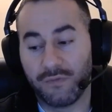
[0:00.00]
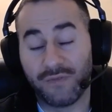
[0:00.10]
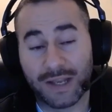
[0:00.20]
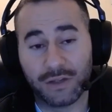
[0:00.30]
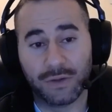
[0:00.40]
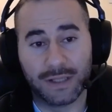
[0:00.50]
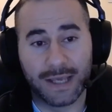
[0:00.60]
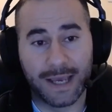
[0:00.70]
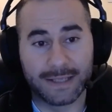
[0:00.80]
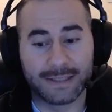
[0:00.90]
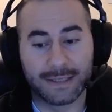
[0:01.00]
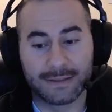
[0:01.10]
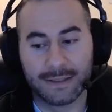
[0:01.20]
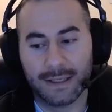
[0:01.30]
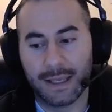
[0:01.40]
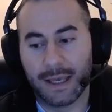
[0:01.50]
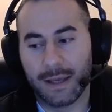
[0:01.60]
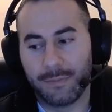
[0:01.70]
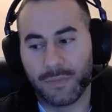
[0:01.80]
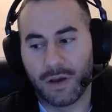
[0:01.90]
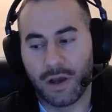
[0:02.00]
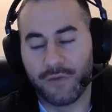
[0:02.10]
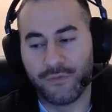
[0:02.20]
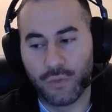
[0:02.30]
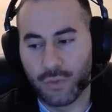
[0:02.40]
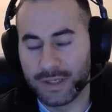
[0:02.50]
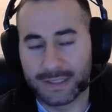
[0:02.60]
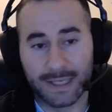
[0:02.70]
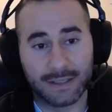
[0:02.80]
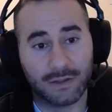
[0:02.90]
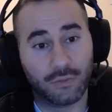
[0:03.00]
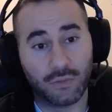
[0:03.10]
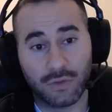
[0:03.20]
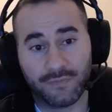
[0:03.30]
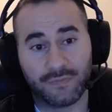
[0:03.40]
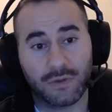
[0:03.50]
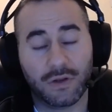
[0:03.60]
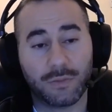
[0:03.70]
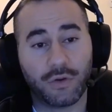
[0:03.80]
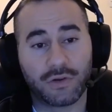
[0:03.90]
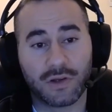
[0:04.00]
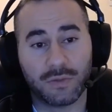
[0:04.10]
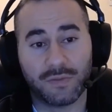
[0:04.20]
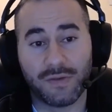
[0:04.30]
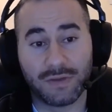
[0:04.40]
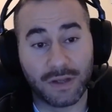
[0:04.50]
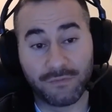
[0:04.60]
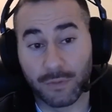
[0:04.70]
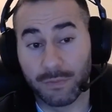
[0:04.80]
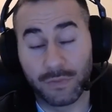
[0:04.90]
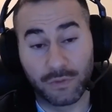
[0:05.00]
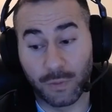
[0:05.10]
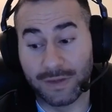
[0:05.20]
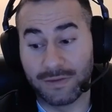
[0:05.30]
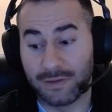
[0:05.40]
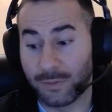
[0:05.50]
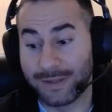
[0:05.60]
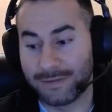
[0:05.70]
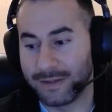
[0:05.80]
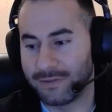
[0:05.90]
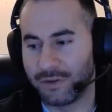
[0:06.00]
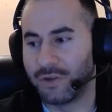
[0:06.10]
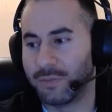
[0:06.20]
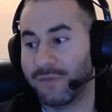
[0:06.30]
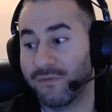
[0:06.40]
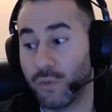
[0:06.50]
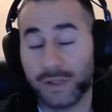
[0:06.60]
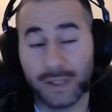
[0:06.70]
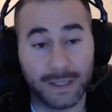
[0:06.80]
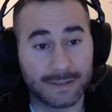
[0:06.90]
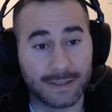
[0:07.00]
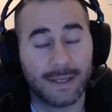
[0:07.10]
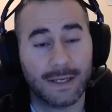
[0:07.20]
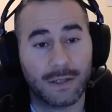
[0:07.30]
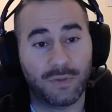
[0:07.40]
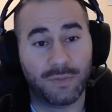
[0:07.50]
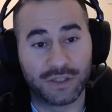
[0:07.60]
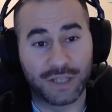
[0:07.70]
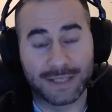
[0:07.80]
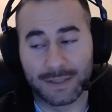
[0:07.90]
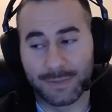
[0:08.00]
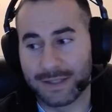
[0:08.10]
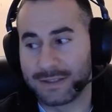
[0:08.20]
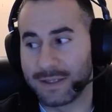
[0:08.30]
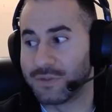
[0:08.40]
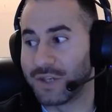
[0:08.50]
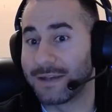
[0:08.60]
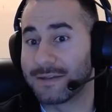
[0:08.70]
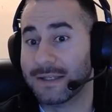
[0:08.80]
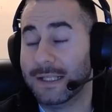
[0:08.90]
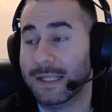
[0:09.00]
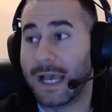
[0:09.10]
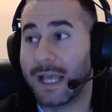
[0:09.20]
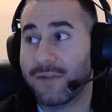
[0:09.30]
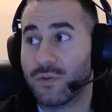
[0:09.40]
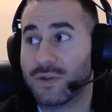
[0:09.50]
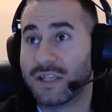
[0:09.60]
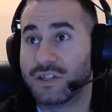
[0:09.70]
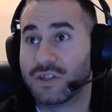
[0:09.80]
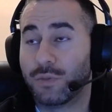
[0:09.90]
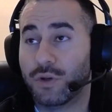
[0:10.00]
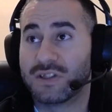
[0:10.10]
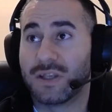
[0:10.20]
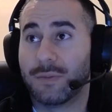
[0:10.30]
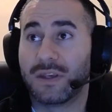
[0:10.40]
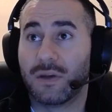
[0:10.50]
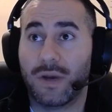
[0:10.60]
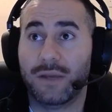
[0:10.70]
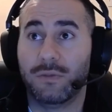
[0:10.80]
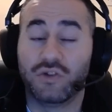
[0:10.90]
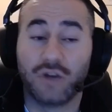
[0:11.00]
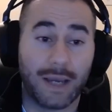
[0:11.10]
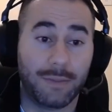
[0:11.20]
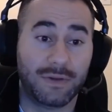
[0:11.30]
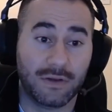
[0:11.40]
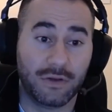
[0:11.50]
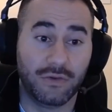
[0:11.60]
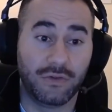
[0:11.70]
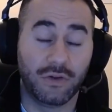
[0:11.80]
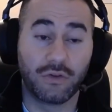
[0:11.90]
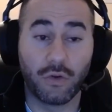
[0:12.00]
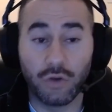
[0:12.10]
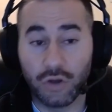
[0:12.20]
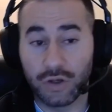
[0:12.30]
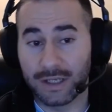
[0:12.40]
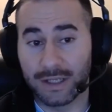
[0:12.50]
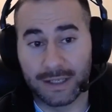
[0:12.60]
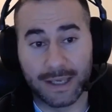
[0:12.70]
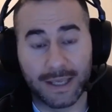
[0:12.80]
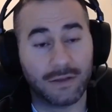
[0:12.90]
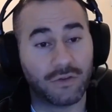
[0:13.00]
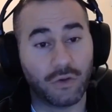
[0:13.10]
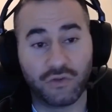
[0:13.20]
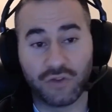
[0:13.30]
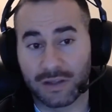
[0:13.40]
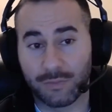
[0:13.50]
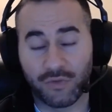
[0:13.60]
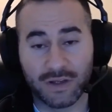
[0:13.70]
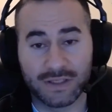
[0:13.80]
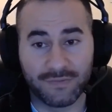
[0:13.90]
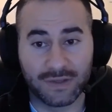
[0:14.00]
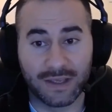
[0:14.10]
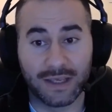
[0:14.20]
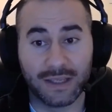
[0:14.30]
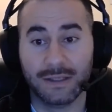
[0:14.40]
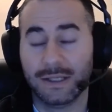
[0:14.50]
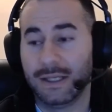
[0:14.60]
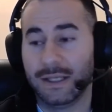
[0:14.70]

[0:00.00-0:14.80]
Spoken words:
value in that asset. I've always said in all of the podcasts we've ever done from 2020, so it's been 4 years we've been chatting about this subject, and I've always said just put something away which you're happy to lose. Don't look at it again. Don't check the price every day.